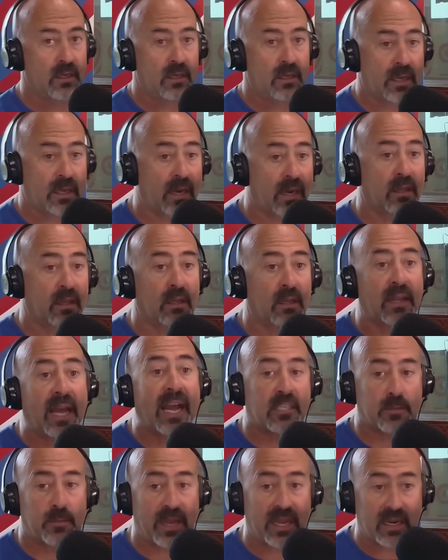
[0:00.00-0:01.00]
kind of the
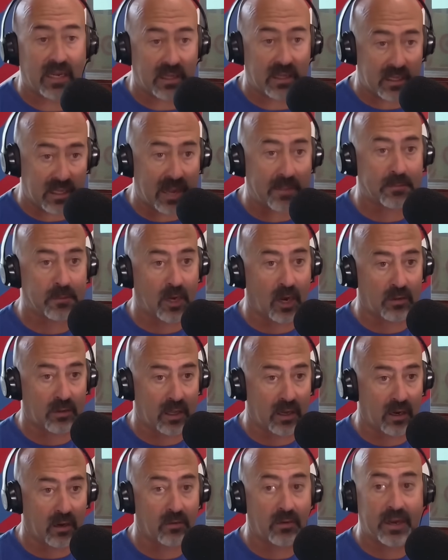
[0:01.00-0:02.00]
last man on the depth chart
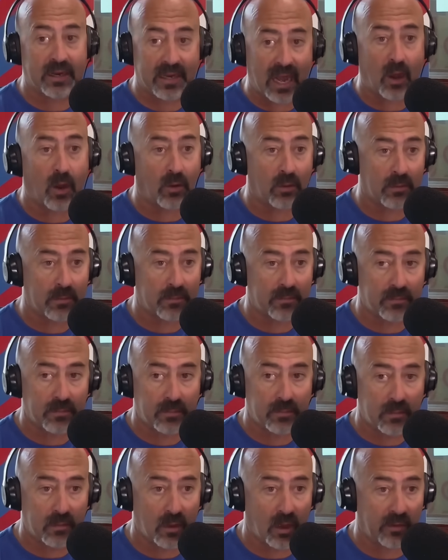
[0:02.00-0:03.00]
there right now
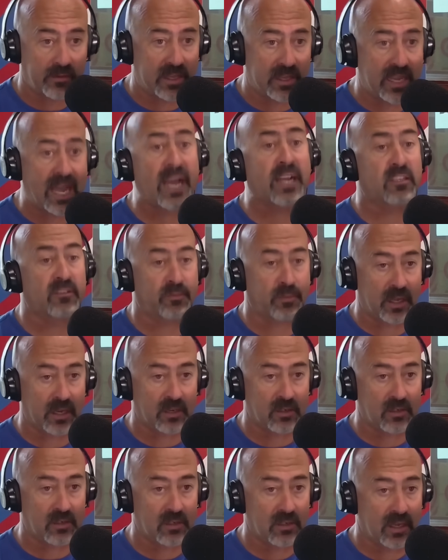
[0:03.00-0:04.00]
of the active
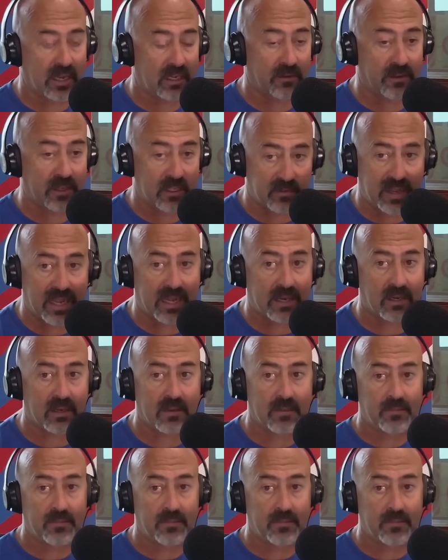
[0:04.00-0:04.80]
players at defensive end.